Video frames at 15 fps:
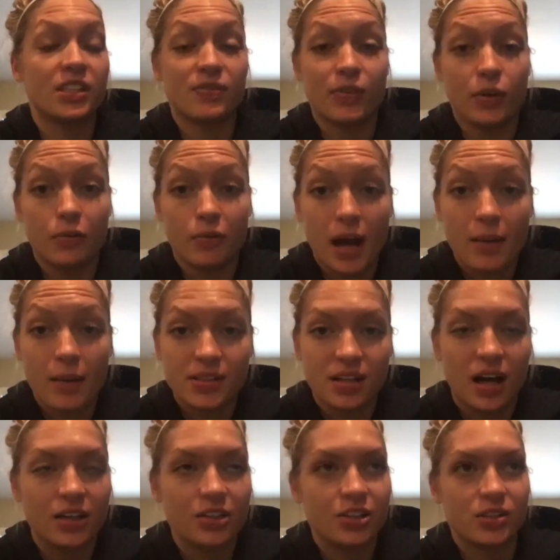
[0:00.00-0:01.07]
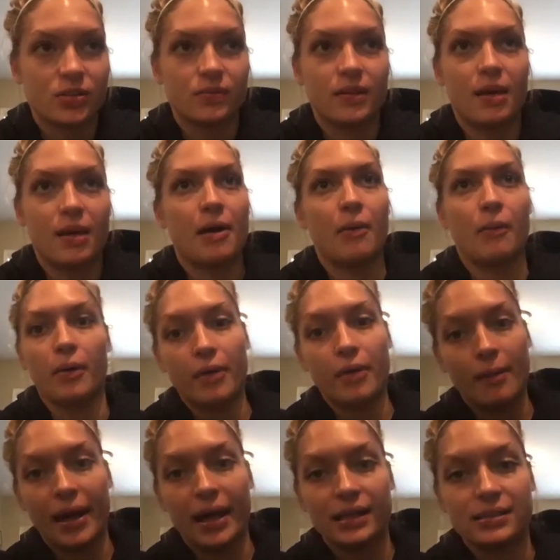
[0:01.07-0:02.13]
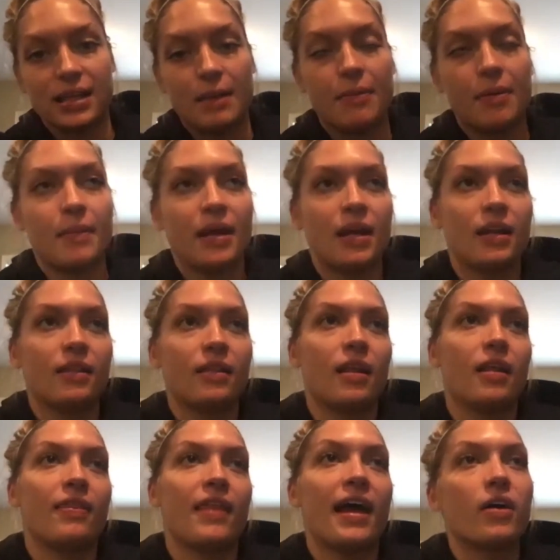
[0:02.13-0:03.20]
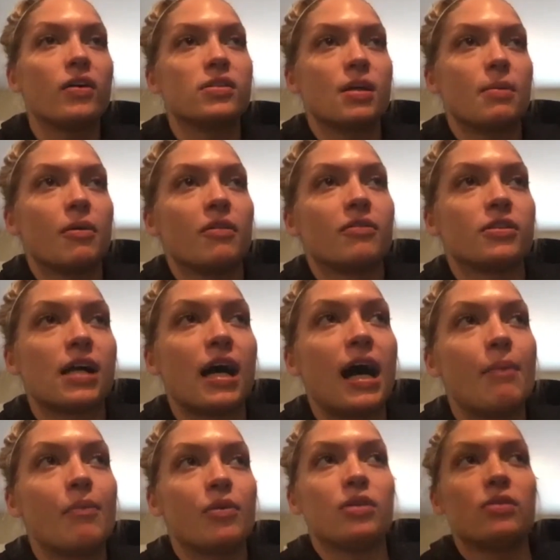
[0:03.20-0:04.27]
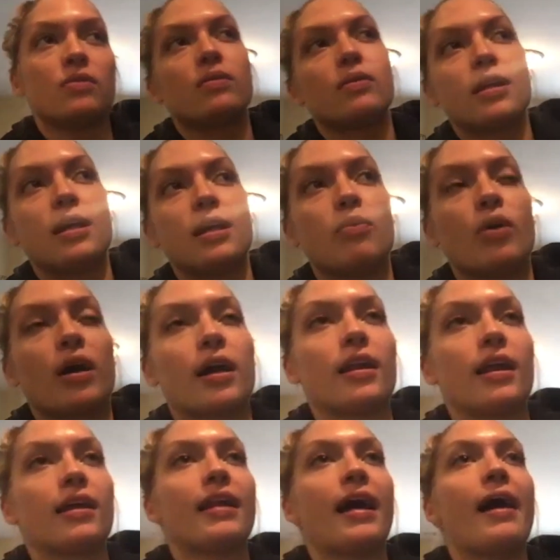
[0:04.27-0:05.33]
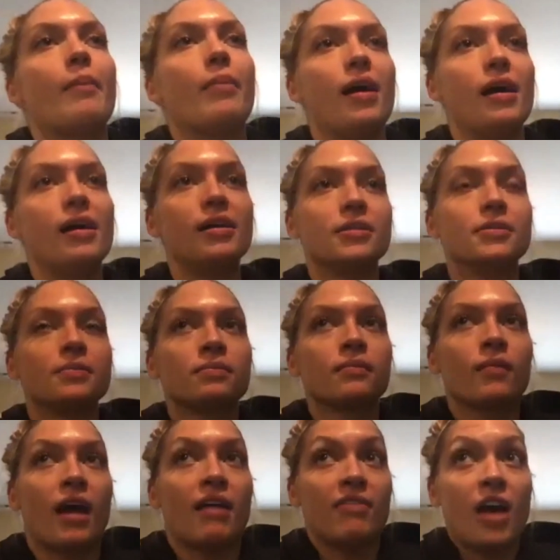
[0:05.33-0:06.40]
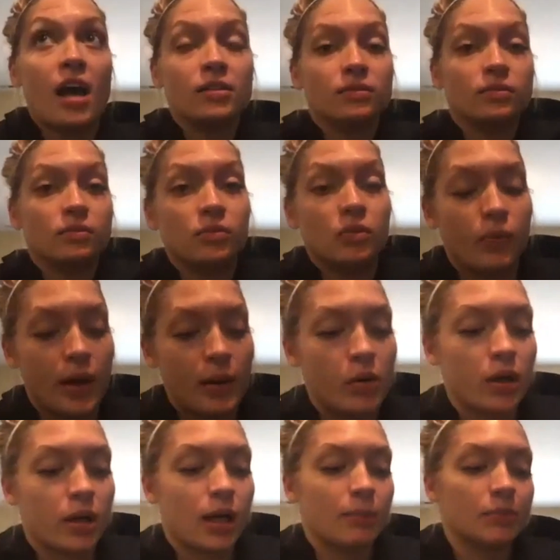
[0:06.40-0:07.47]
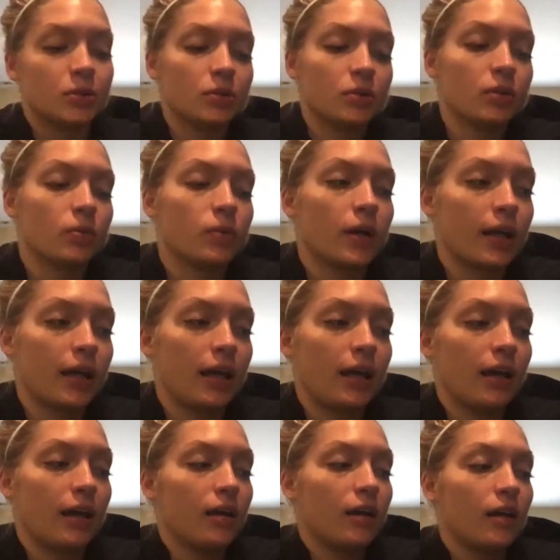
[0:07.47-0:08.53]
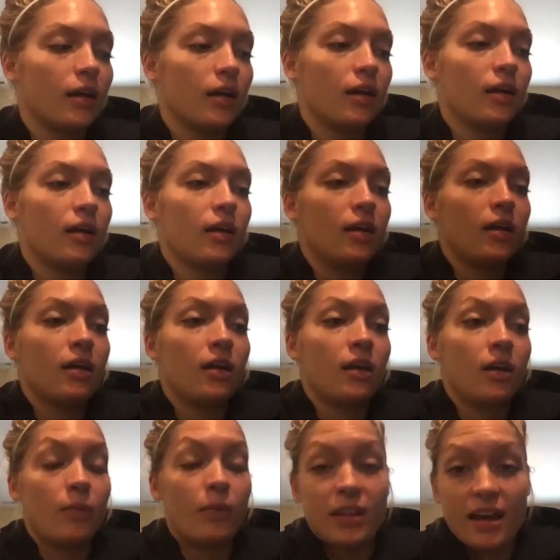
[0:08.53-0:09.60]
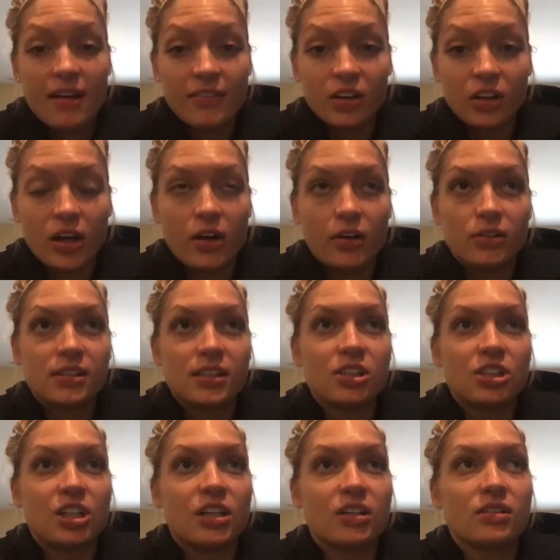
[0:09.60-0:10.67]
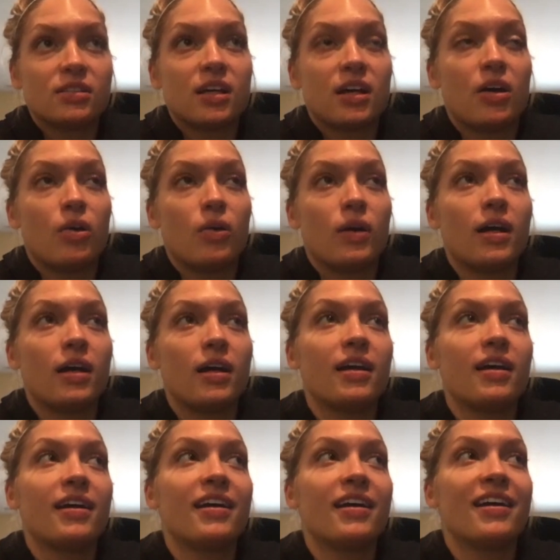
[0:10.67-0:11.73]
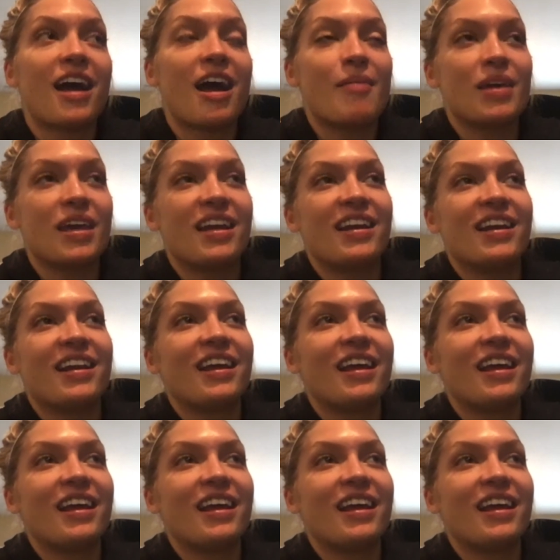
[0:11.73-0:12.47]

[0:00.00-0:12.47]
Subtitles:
for reps, not just get my one rep max up. I mean, that goes up over time when you keep working like that. But I've gotten way more comfortable with working with heavier loads this year. So, I mean,